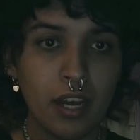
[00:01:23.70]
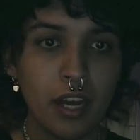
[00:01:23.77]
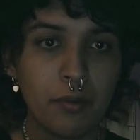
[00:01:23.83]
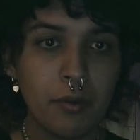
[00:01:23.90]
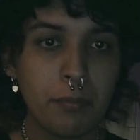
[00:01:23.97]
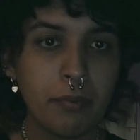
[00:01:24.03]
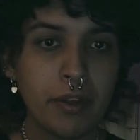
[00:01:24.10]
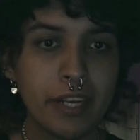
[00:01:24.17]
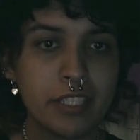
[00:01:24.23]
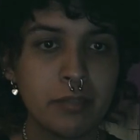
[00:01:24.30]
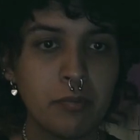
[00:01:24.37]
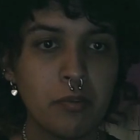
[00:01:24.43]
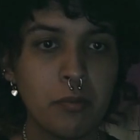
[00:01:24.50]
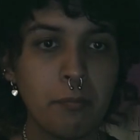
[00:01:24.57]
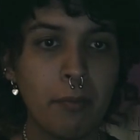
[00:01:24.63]

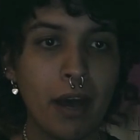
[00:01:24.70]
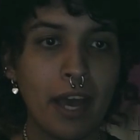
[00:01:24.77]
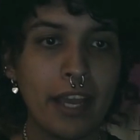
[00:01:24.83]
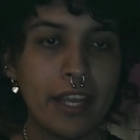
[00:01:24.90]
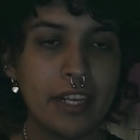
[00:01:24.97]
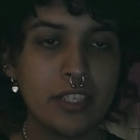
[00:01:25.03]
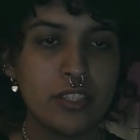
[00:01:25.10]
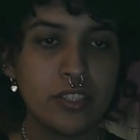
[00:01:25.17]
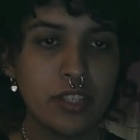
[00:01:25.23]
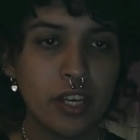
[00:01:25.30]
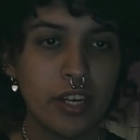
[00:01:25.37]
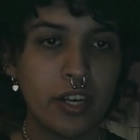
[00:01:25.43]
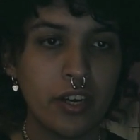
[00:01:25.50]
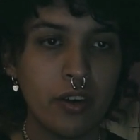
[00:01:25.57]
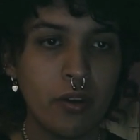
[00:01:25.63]
replaceable by each
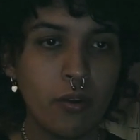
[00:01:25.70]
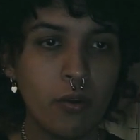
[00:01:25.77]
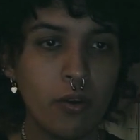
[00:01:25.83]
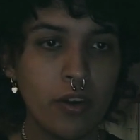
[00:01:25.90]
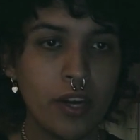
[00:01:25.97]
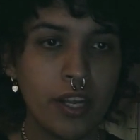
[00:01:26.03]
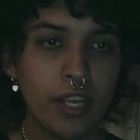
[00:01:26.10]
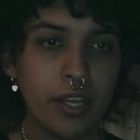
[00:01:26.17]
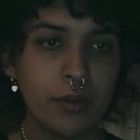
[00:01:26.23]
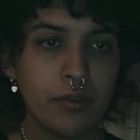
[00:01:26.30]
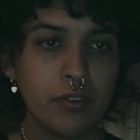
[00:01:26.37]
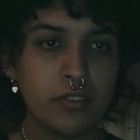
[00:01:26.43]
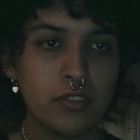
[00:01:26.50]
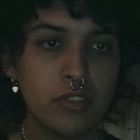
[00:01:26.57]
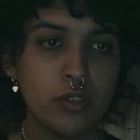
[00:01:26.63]
other or
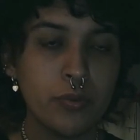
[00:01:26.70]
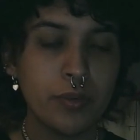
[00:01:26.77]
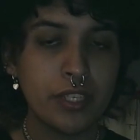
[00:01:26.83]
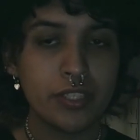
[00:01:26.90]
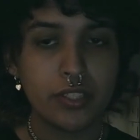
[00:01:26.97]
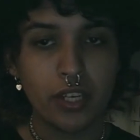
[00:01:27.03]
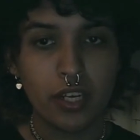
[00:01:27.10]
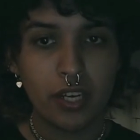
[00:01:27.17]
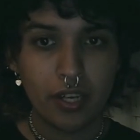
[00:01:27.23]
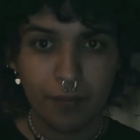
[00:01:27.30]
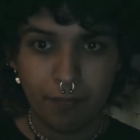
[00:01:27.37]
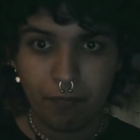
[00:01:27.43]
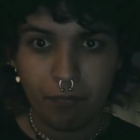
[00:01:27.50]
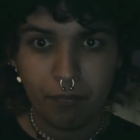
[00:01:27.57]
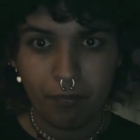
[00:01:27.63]
equal to each other.
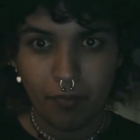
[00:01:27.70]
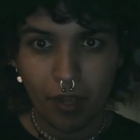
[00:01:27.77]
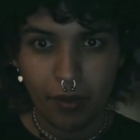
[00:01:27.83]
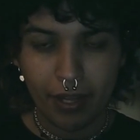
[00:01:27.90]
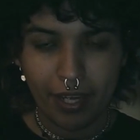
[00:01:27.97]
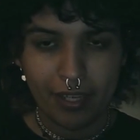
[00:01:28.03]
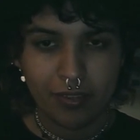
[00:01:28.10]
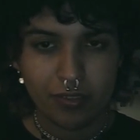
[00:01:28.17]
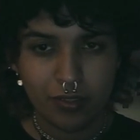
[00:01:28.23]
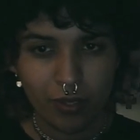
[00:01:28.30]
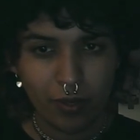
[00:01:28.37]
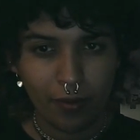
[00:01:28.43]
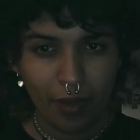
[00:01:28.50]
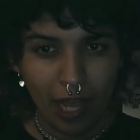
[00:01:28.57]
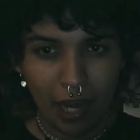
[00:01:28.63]
Okay,
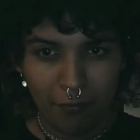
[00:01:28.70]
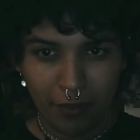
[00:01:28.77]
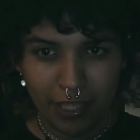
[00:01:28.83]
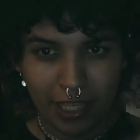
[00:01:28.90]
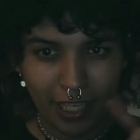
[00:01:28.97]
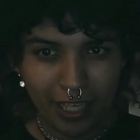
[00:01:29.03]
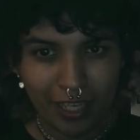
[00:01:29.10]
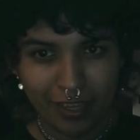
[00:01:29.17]
so everything he